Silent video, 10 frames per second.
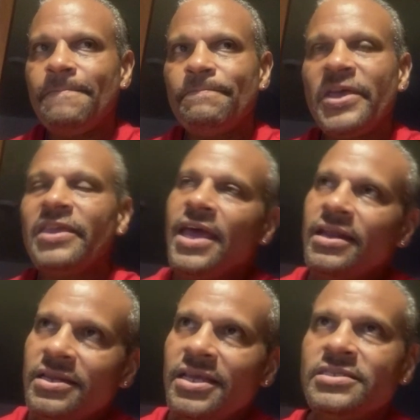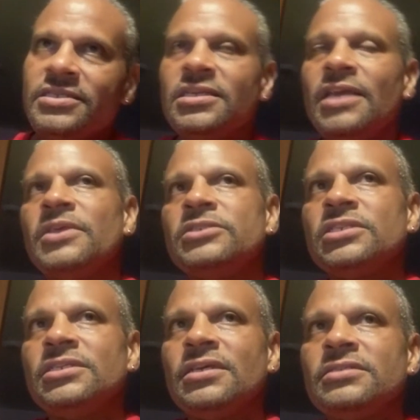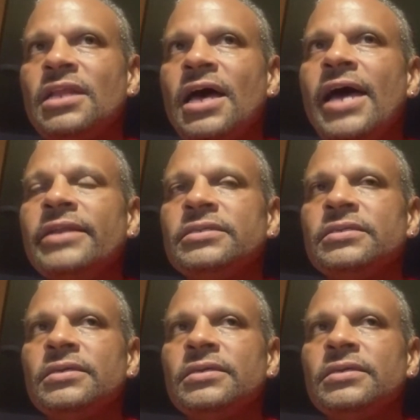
Again, it's a shame that she does not